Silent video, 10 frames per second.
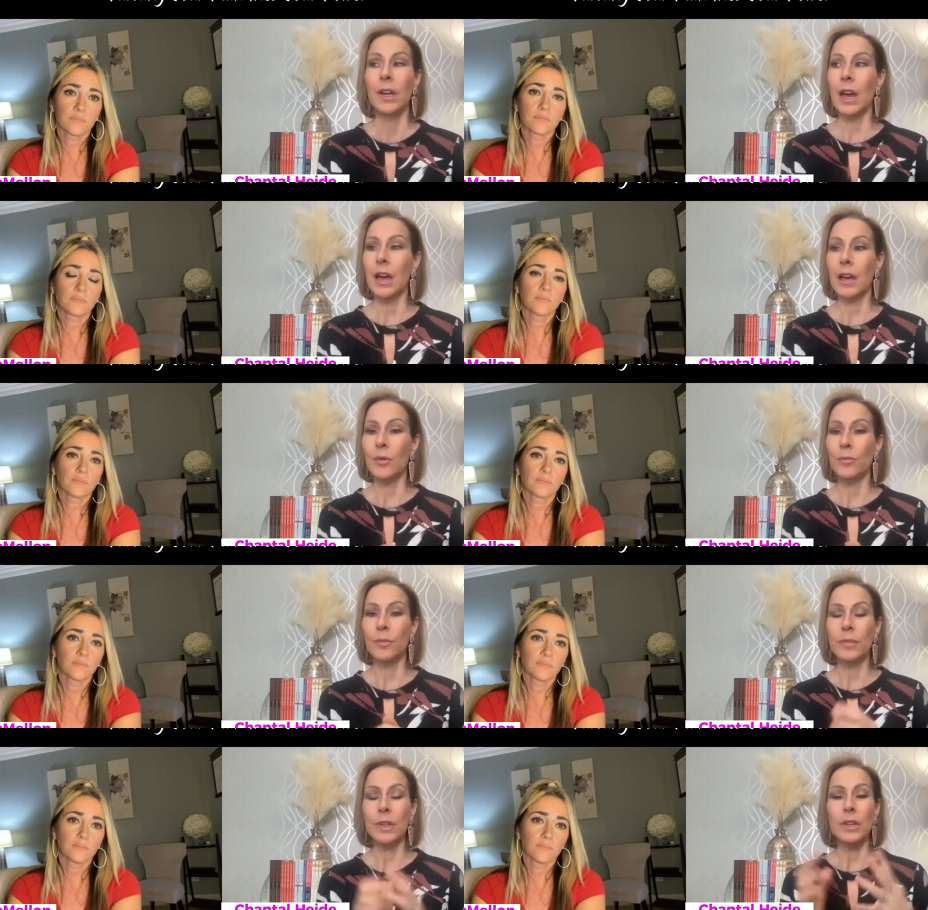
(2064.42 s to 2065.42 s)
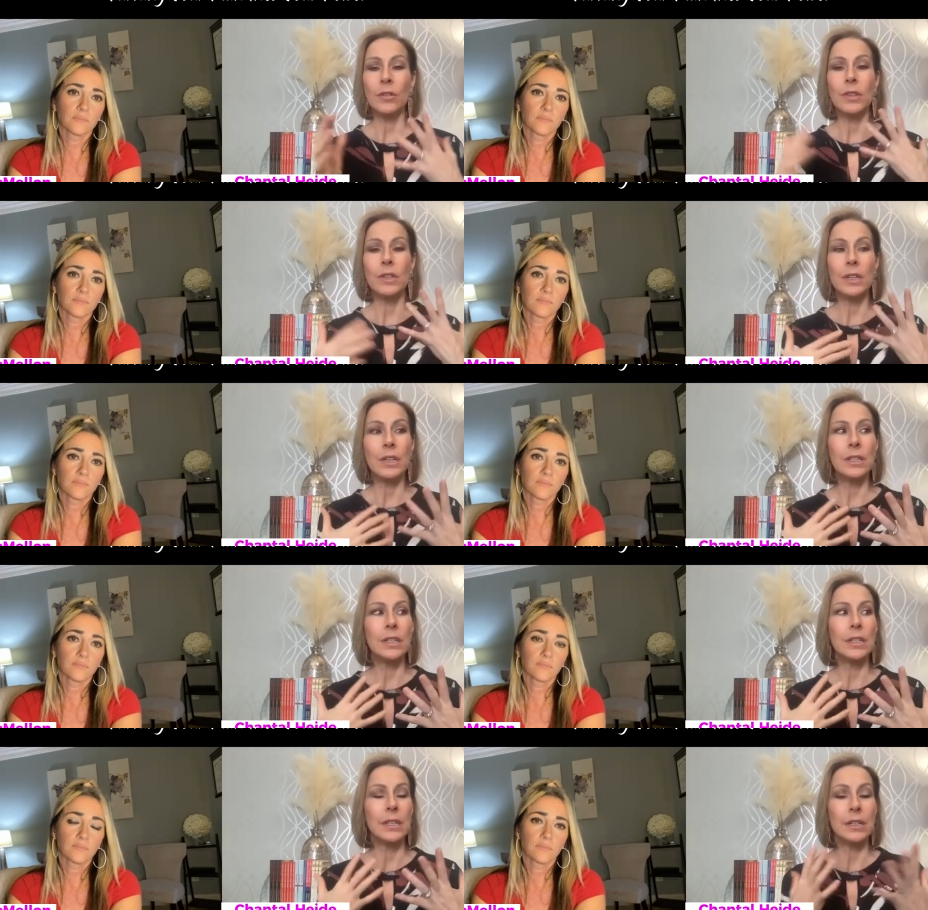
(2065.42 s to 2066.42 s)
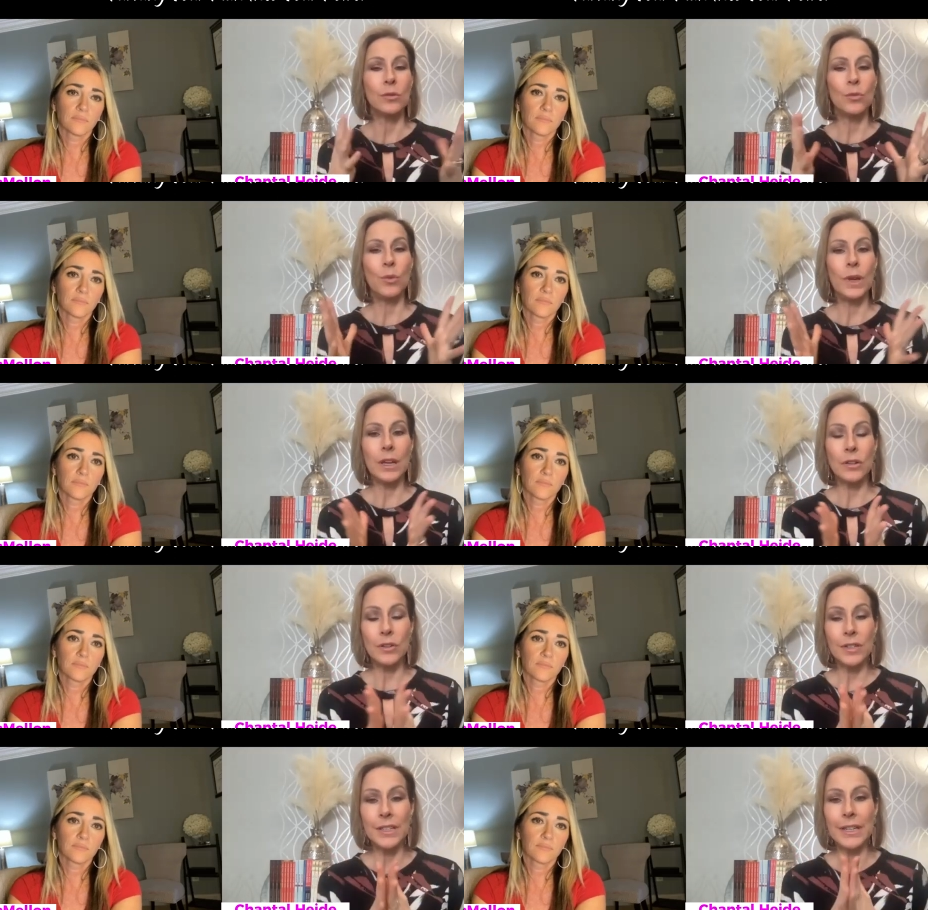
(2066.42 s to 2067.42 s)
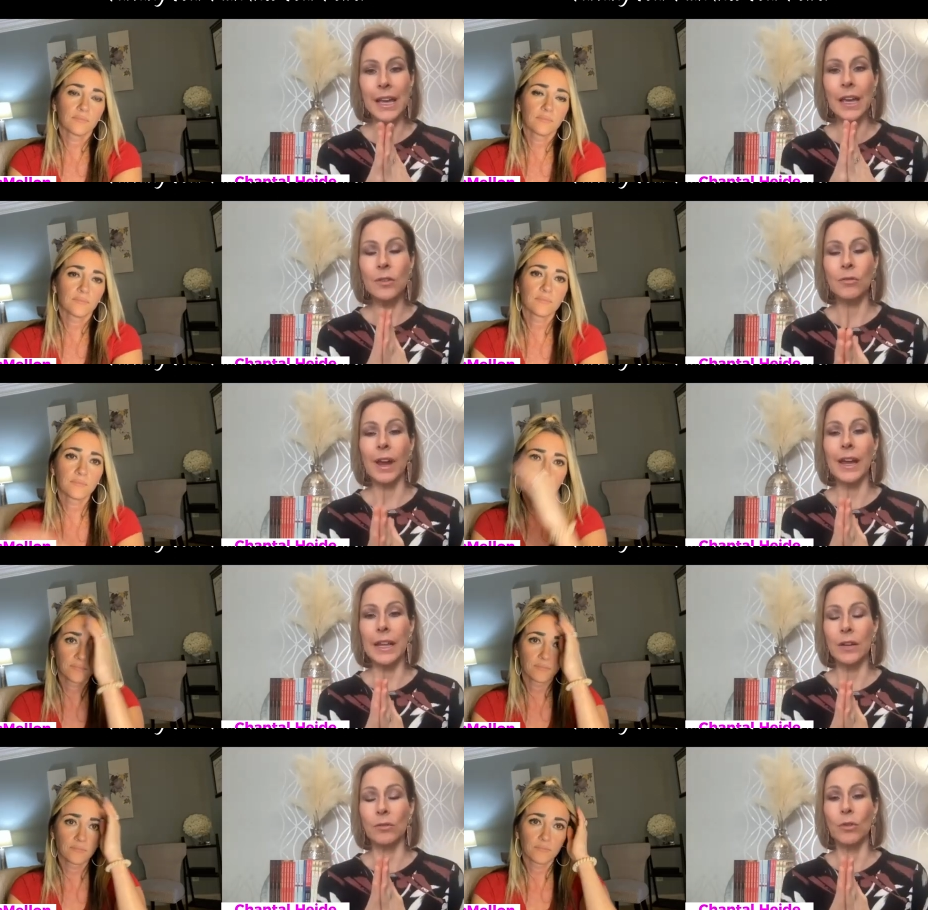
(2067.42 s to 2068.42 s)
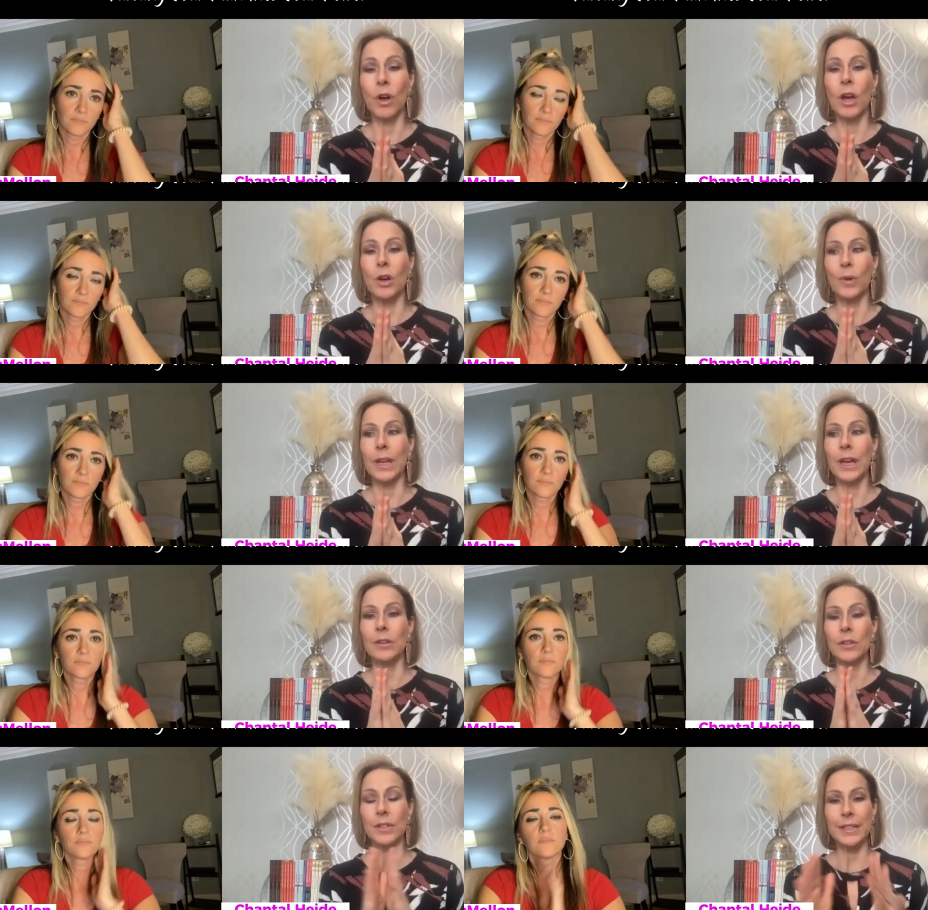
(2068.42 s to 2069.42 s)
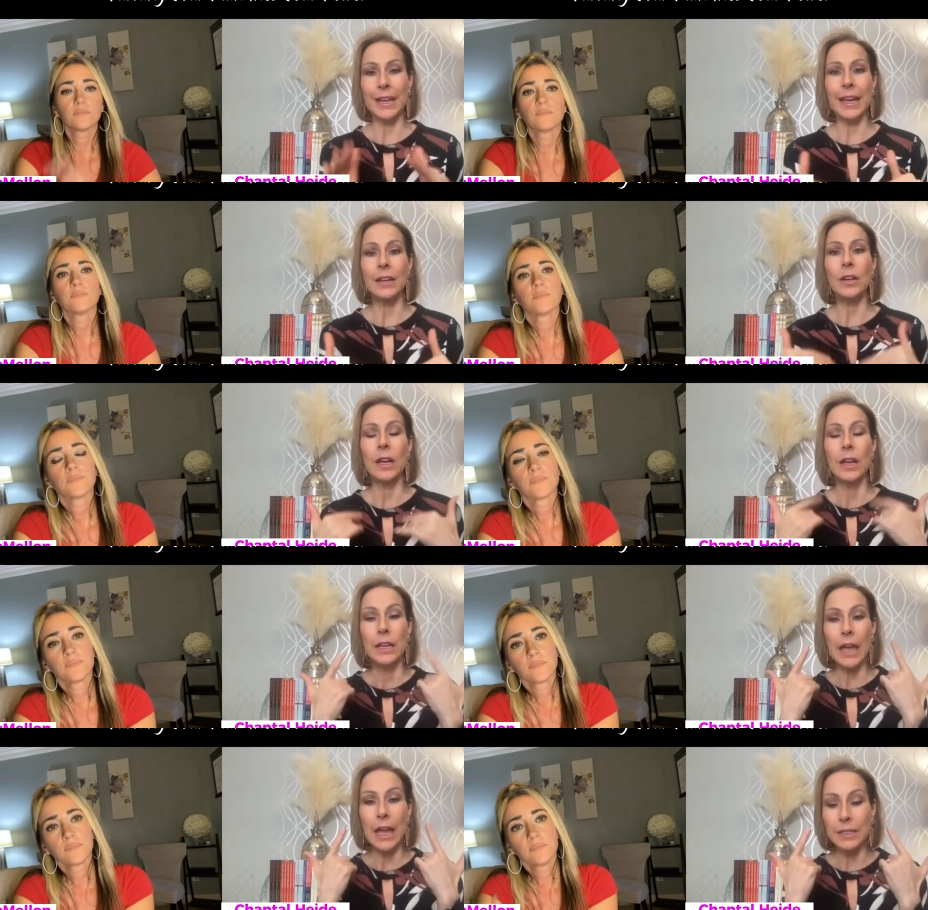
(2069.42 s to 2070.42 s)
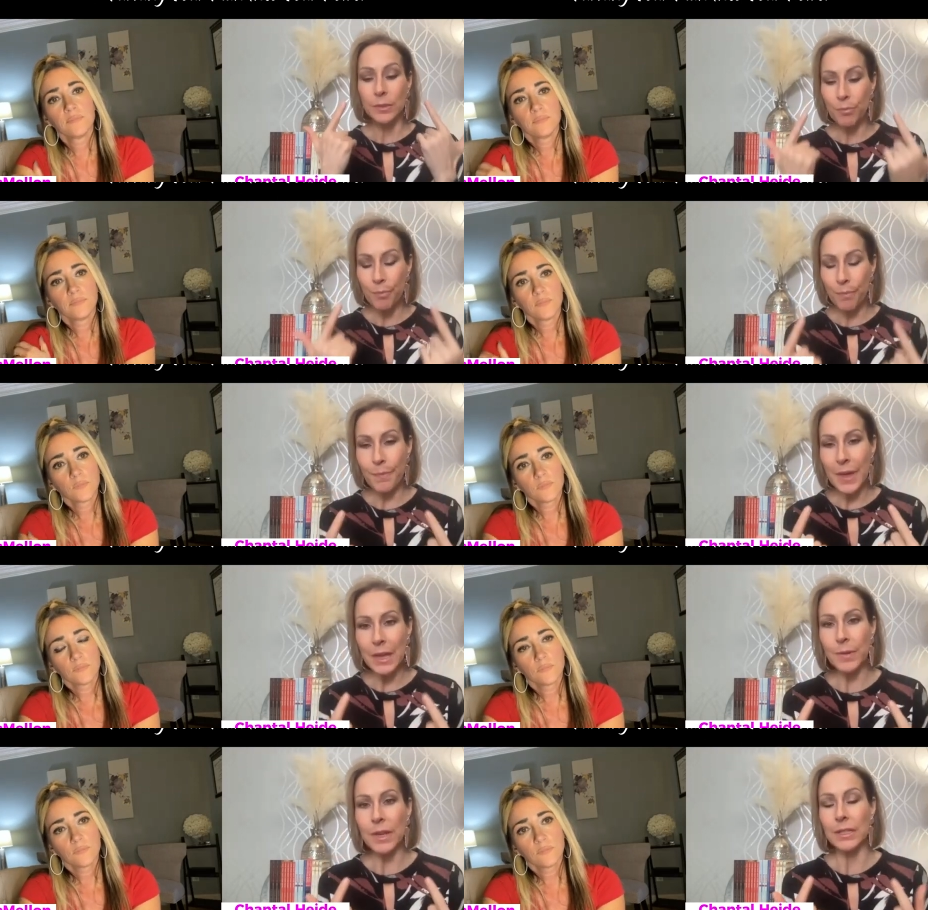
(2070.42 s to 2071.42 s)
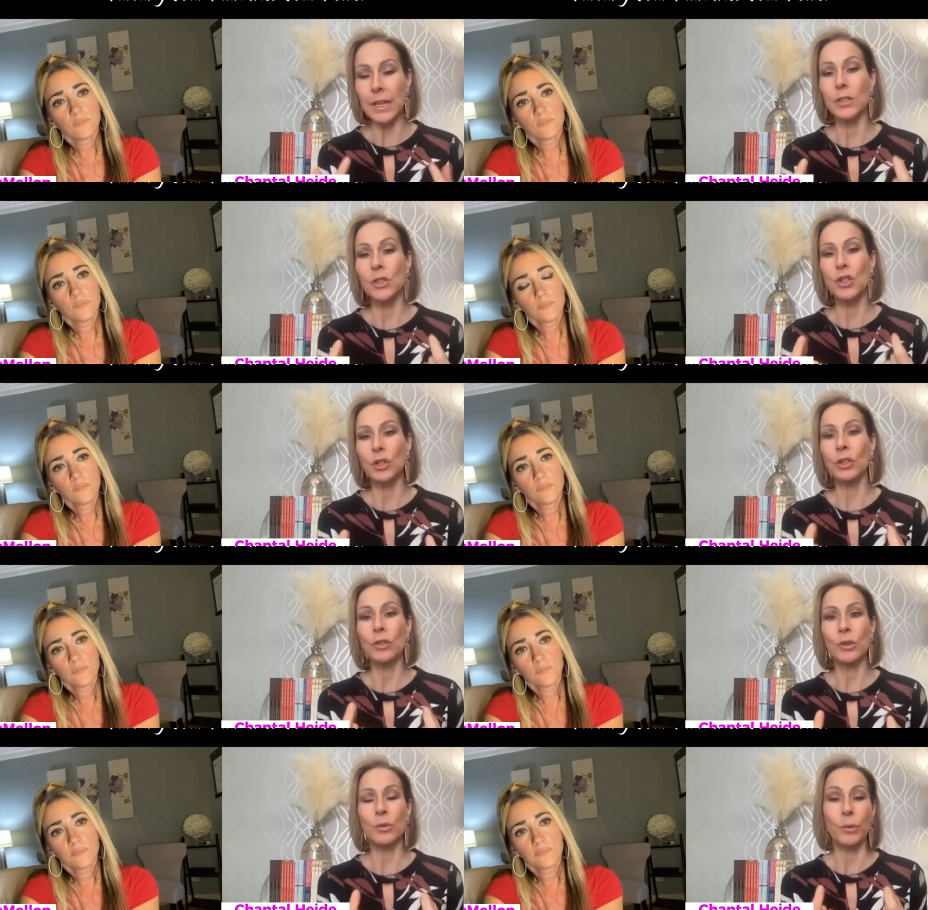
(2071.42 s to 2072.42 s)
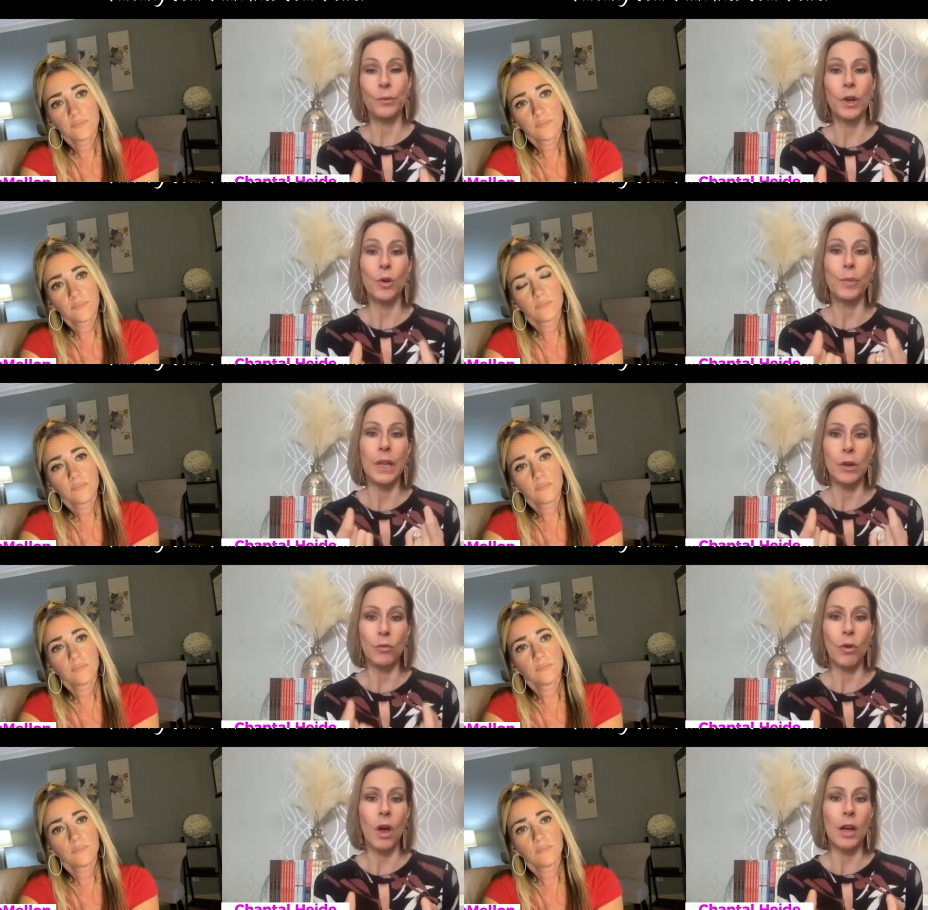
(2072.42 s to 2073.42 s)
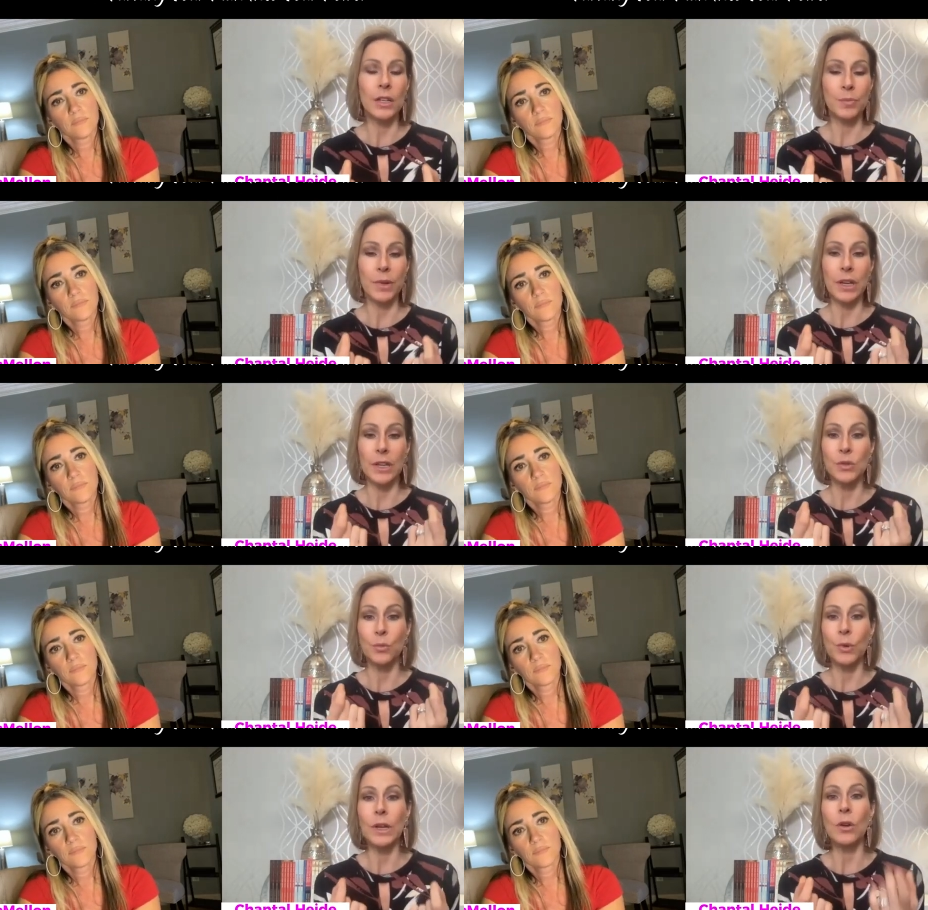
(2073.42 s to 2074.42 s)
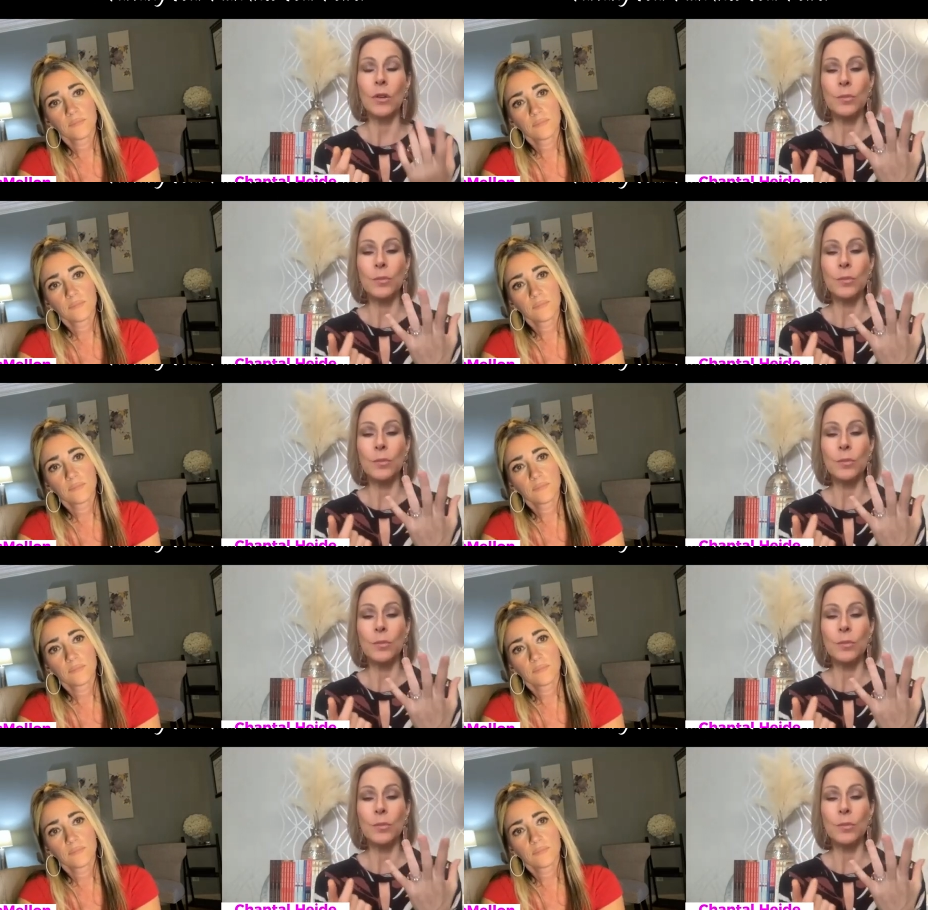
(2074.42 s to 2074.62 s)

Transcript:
Speaker 1: um you know the, it's we understand right and wrong we understand as babies as children when we are being wronged because we know